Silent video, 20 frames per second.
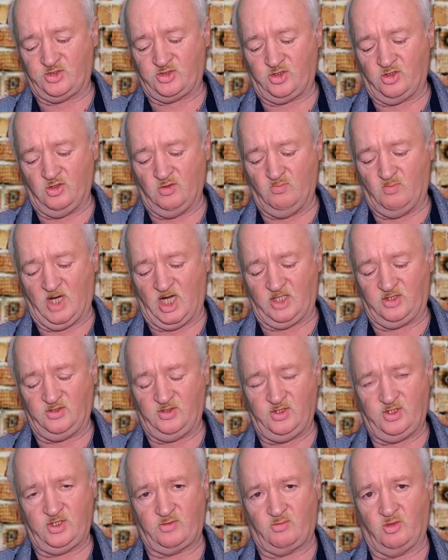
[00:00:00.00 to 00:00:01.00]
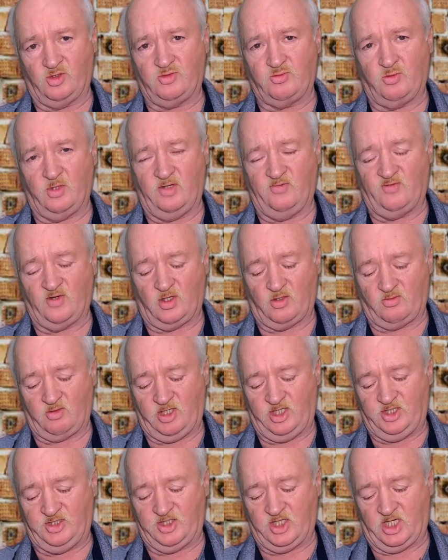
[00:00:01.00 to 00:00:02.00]
two buttons, which we've
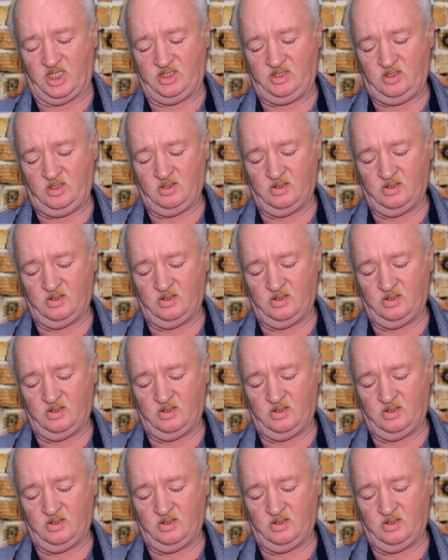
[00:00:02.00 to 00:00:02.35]
already done,